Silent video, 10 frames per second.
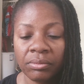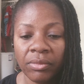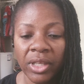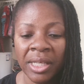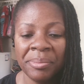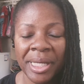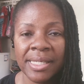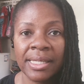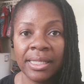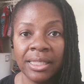he
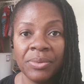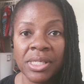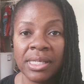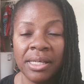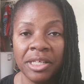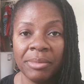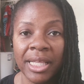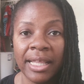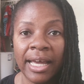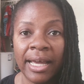basically was telling me
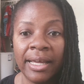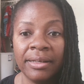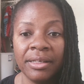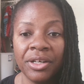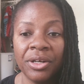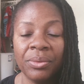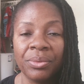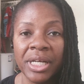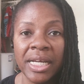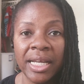that,
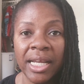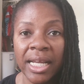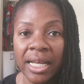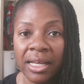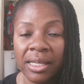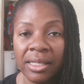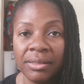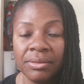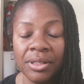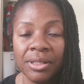reading
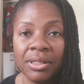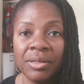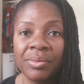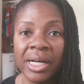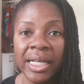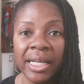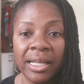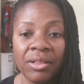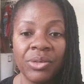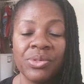and writing,
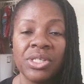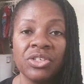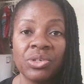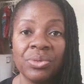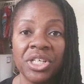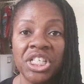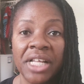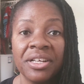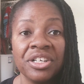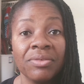those things are really
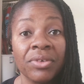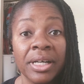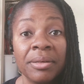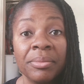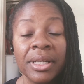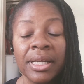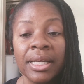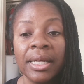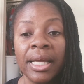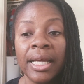challenging for him.
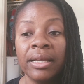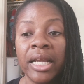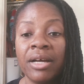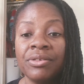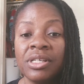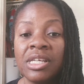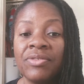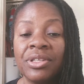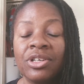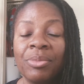Now, to give you a
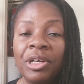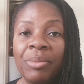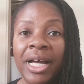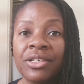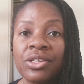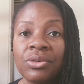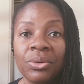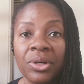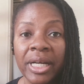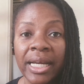little bit of
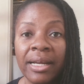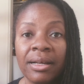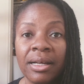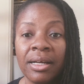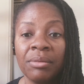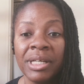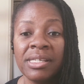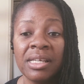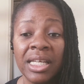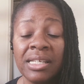backstory, my
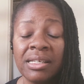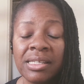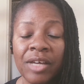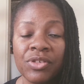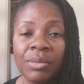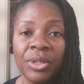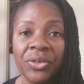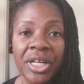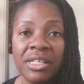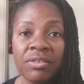son, he does have some
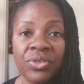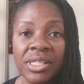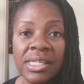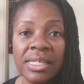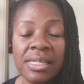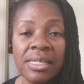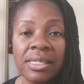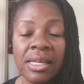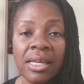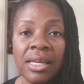learning differences.
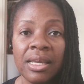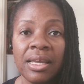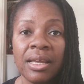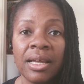He